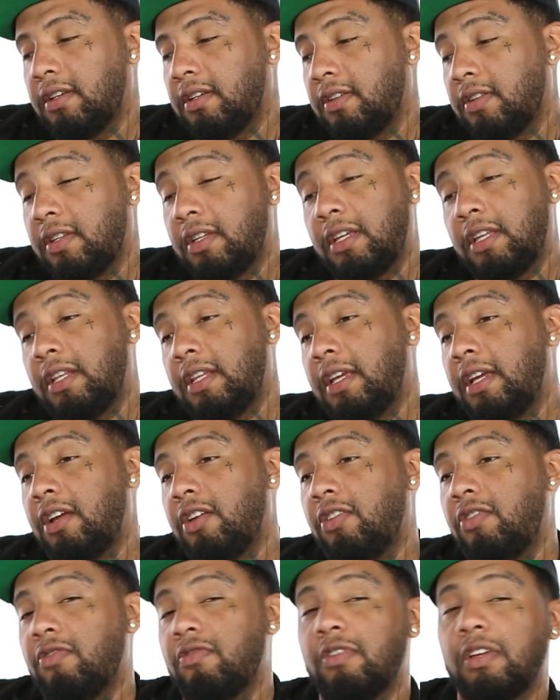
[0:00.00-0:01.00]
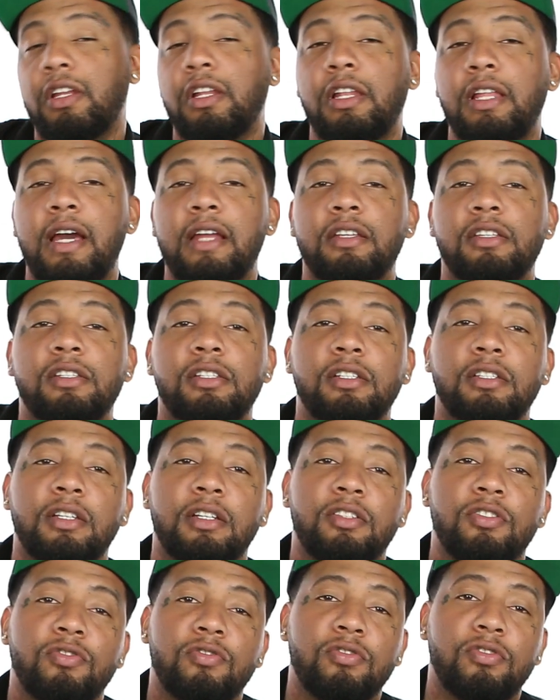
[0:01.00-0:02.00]
in there, you don't get a lot of shit
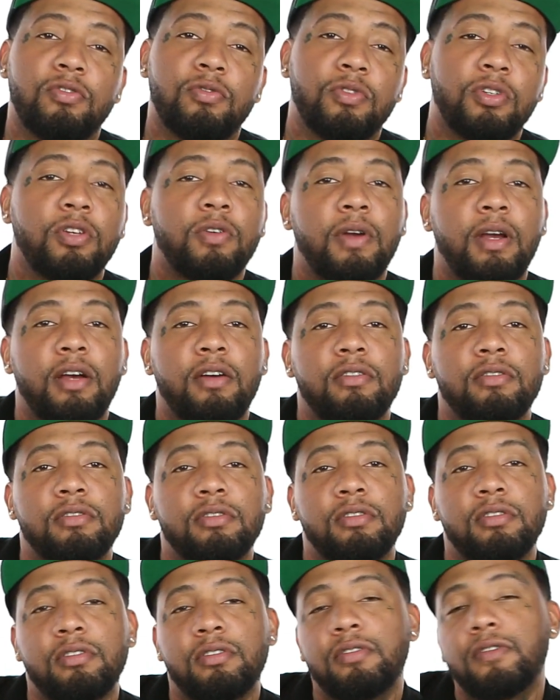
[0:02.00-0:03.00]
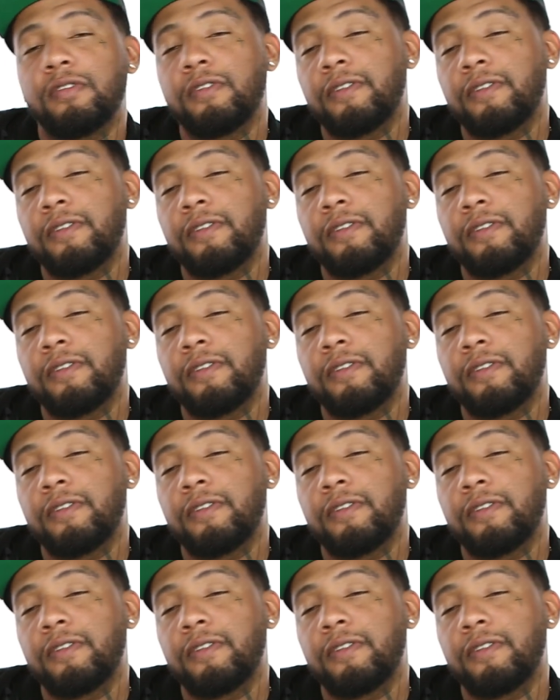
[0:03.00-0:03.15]
that you do when you out. So,